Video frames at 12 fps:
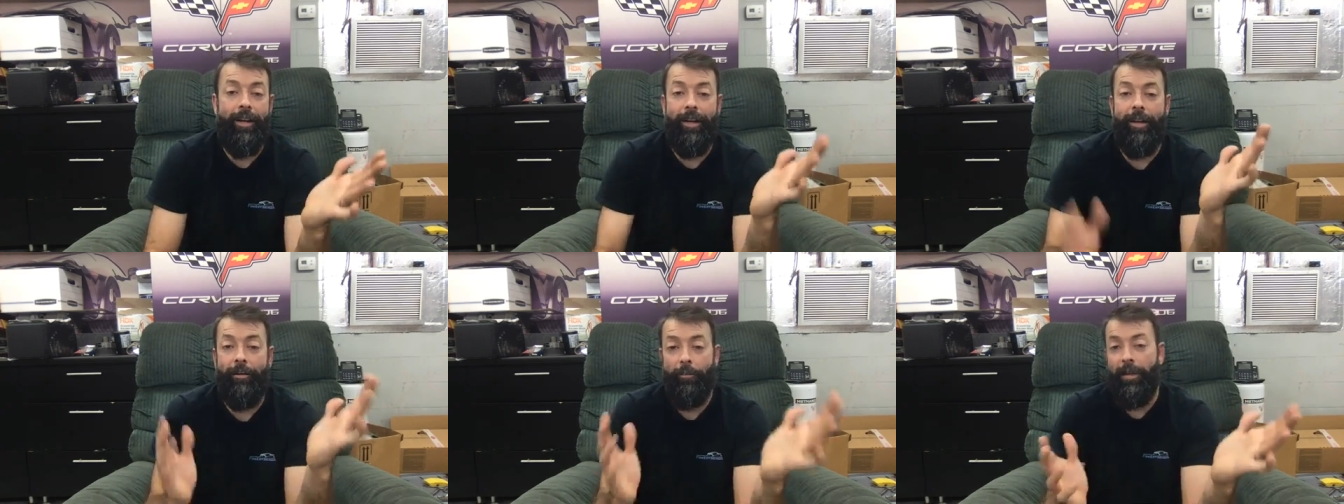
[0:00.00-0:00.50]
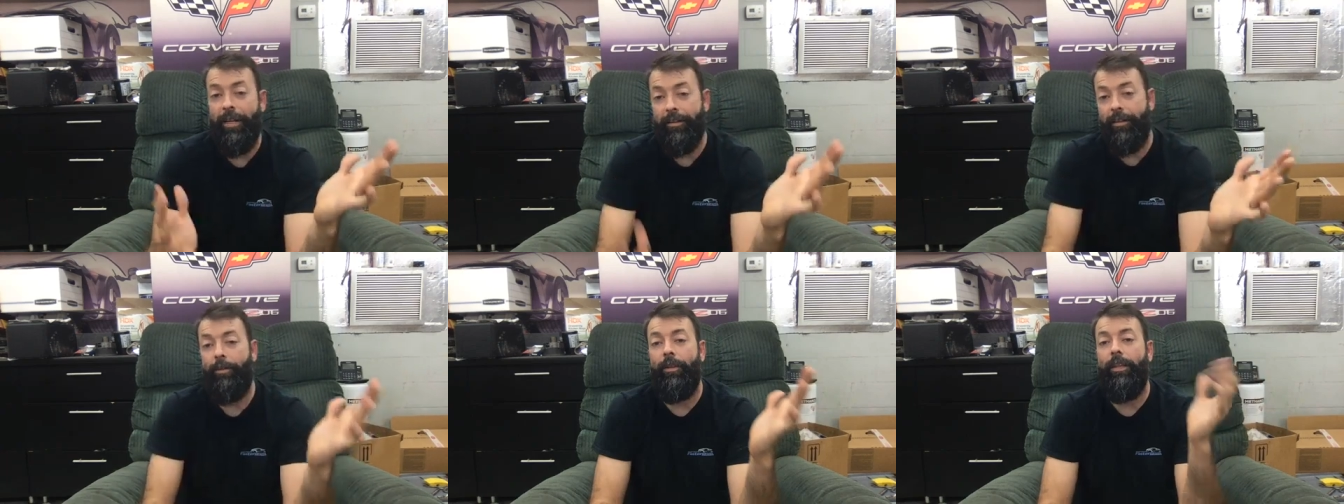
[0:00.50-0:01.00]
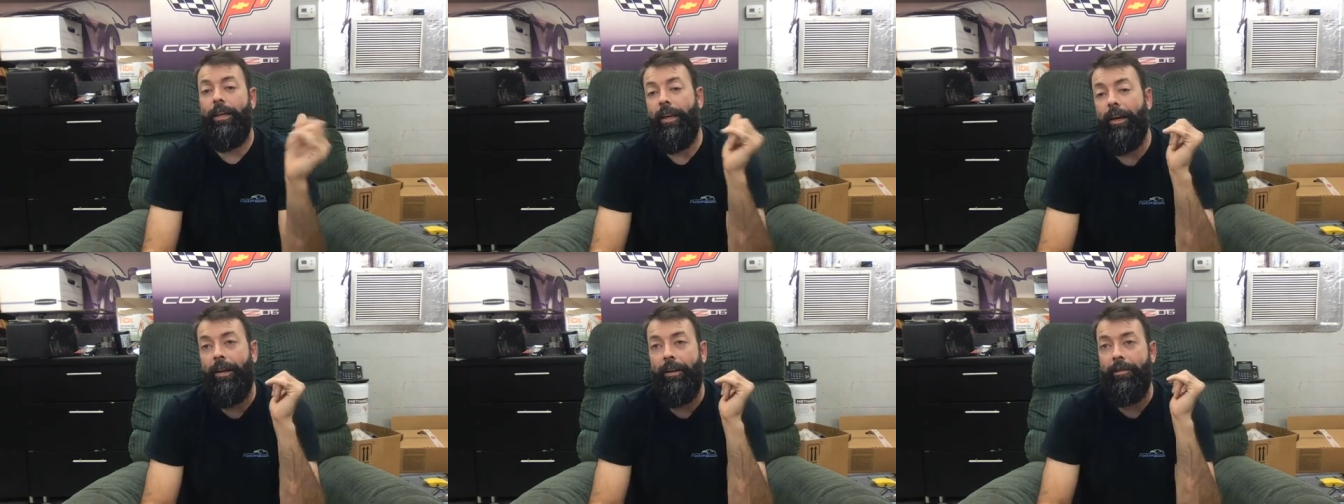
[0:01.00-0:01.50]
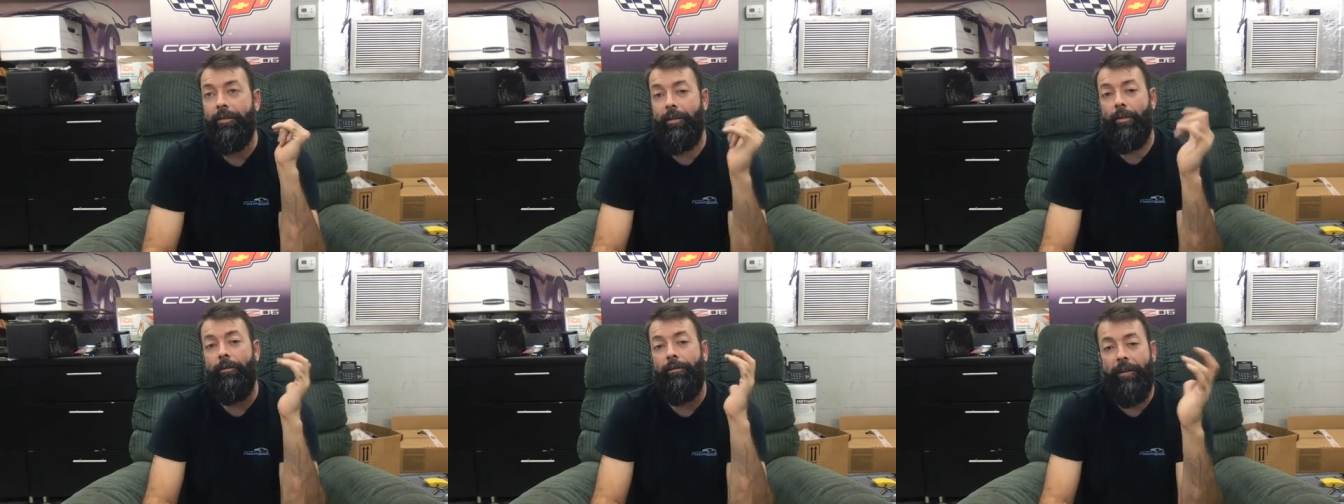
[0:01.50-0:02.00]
and beat some of the